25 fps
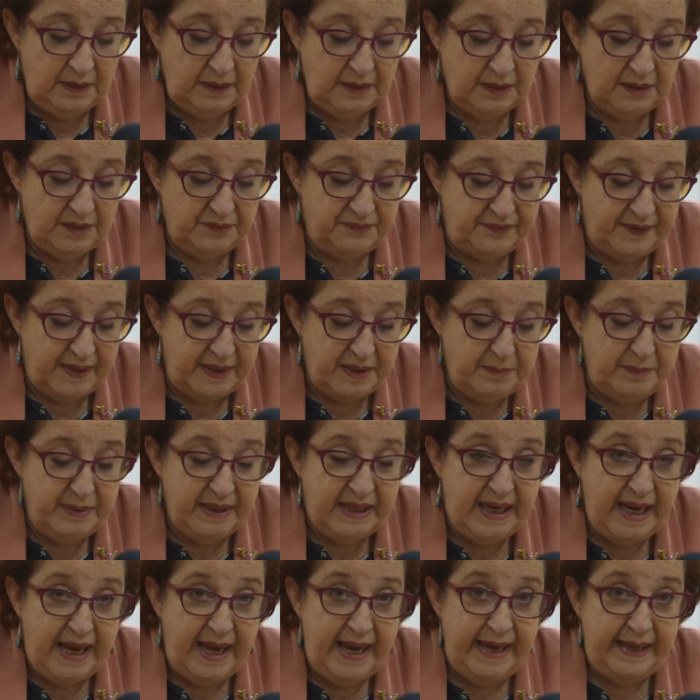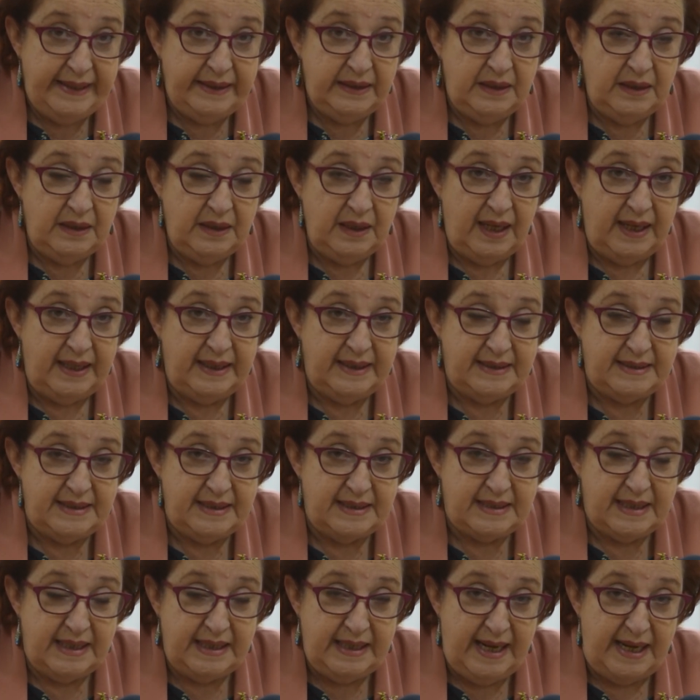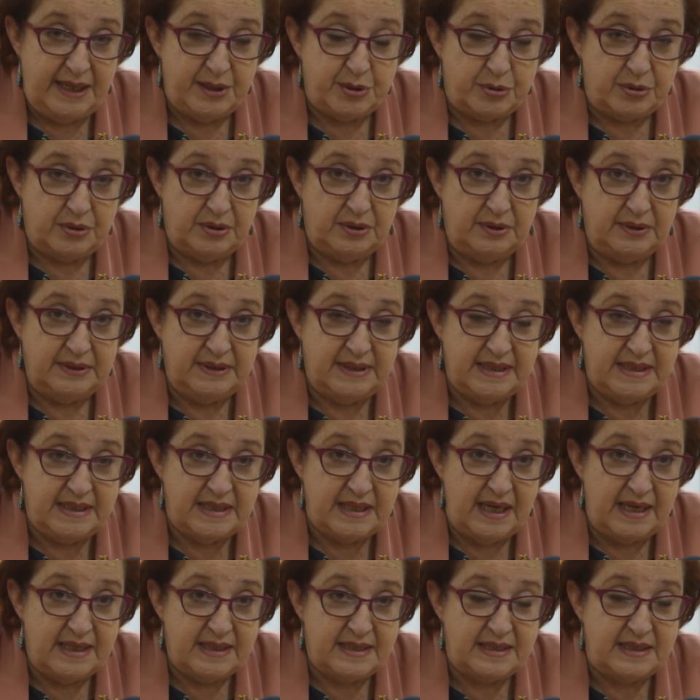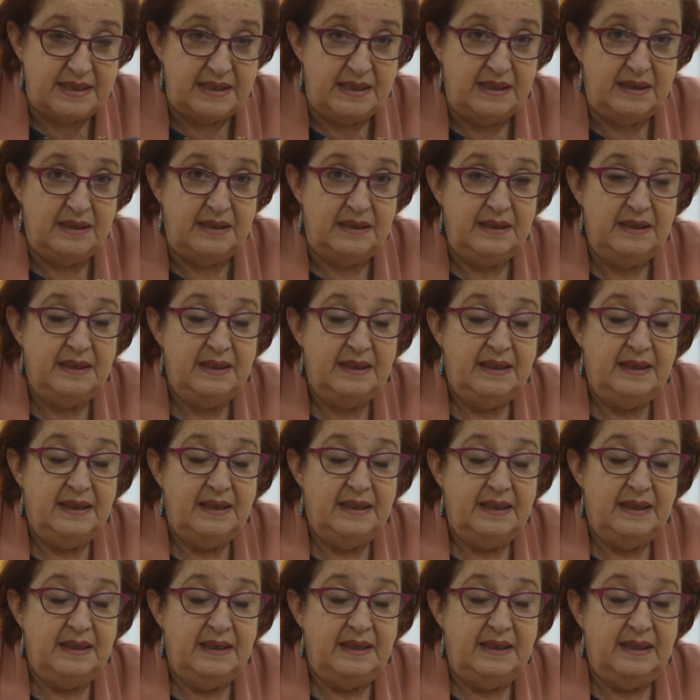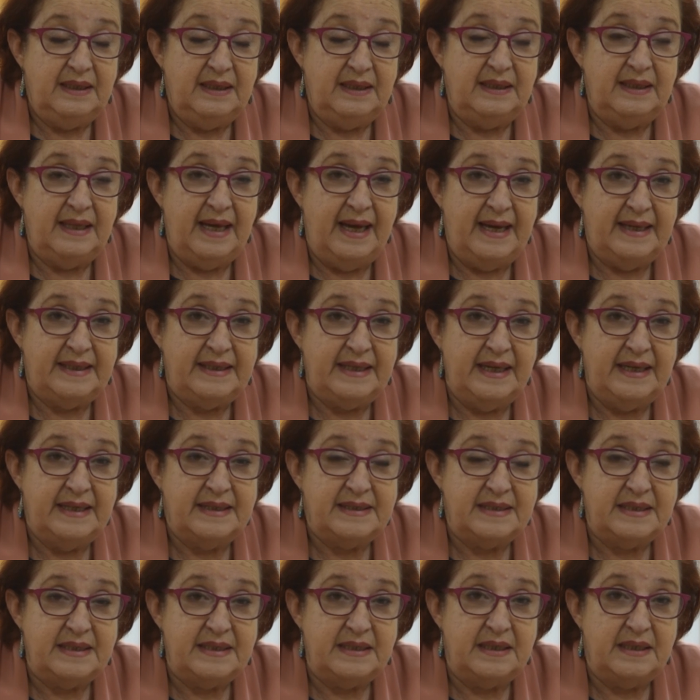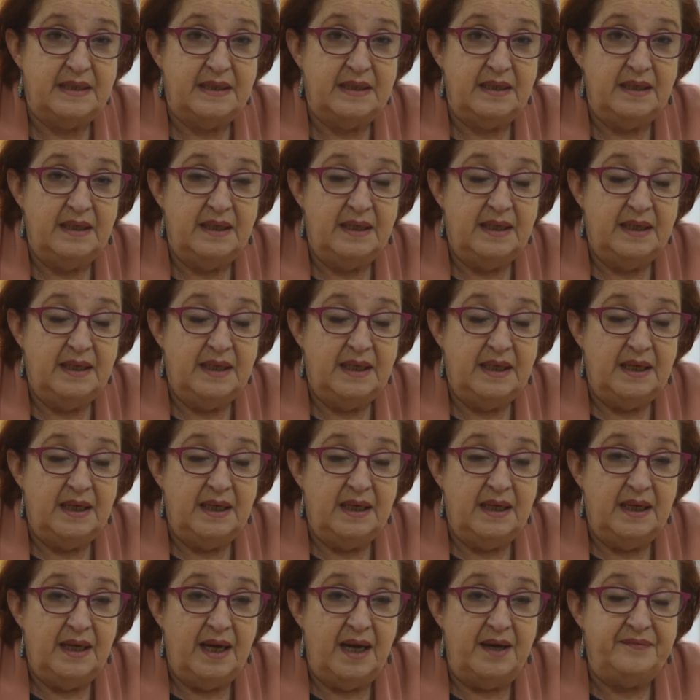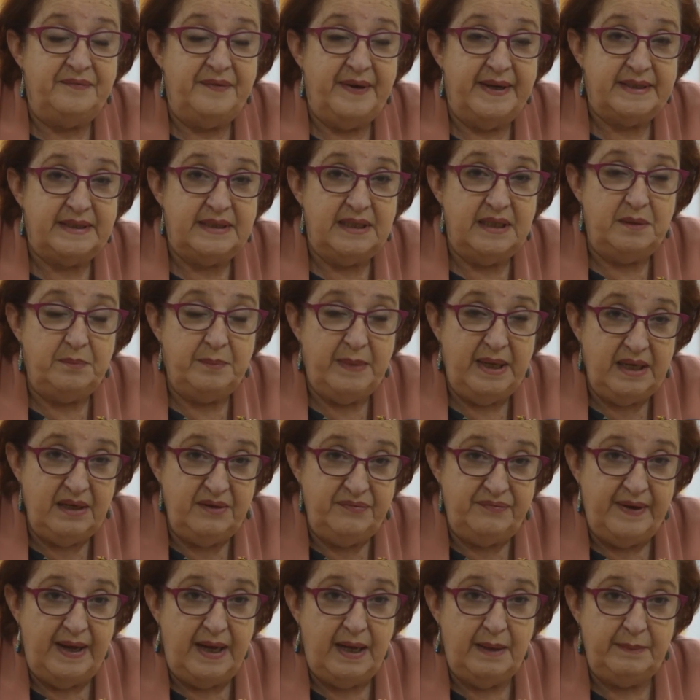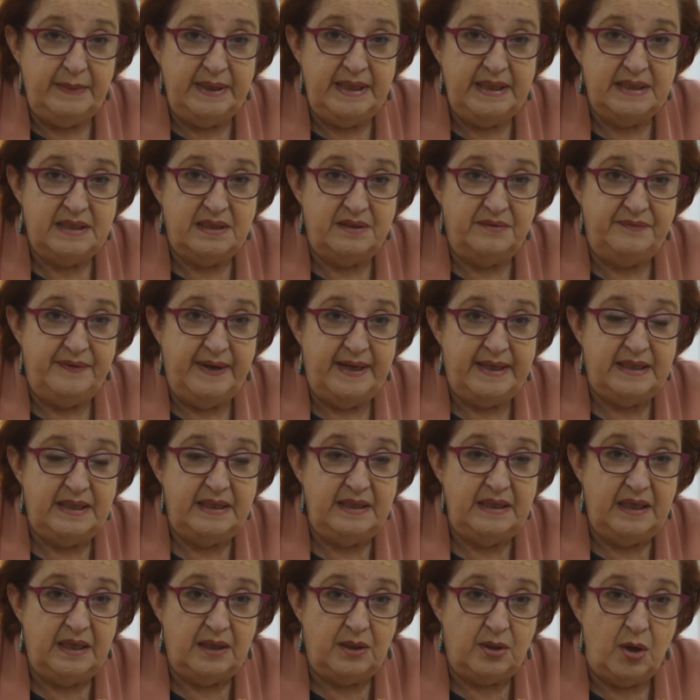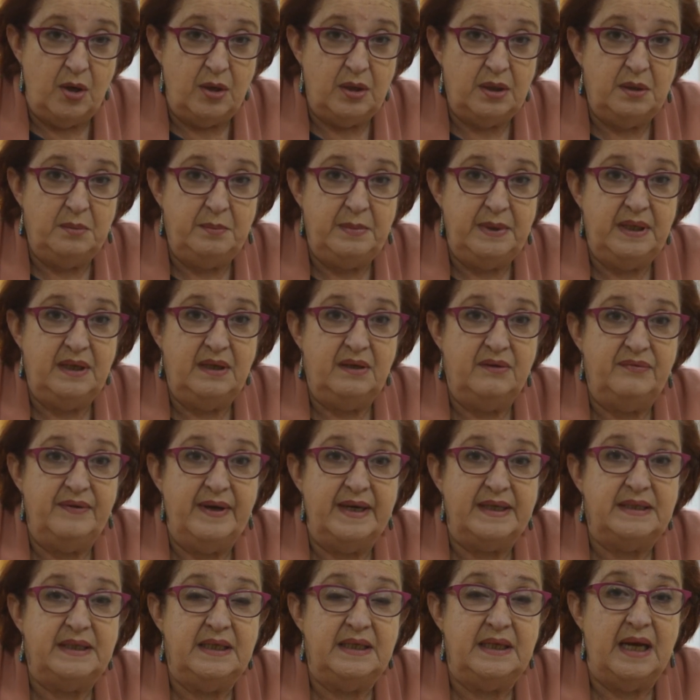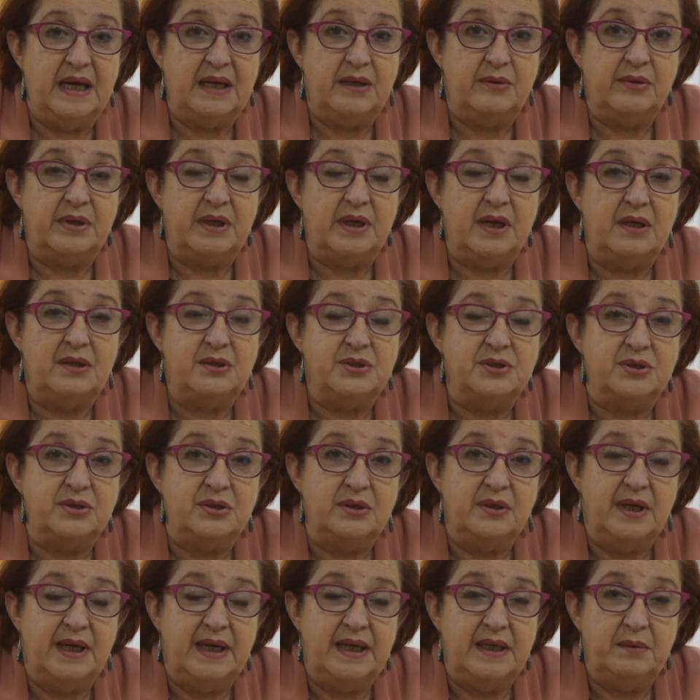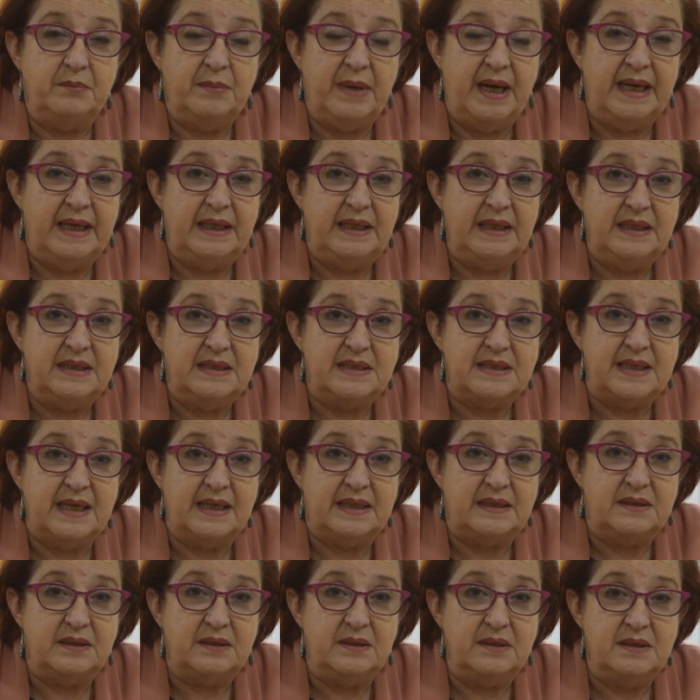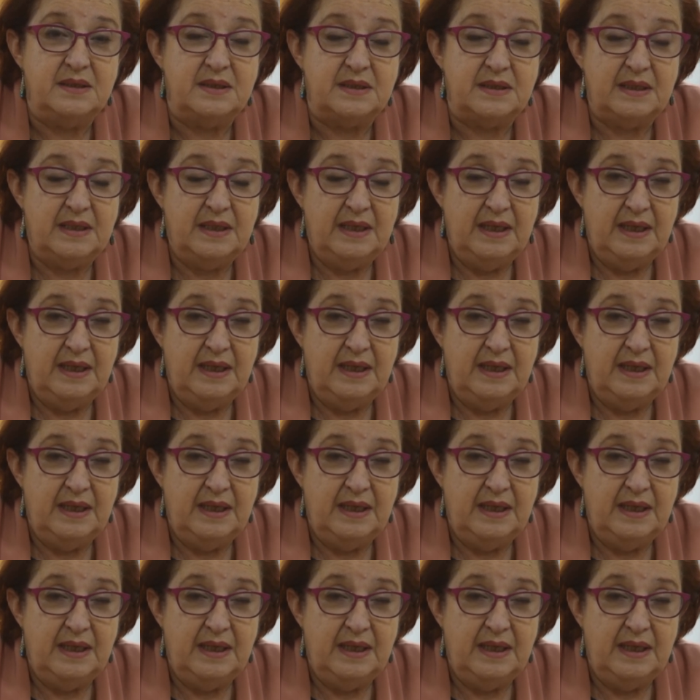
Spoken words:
The flood began, and it is a natural disaster that has affected many families, affected the economy, affected agriculture and mining sectors,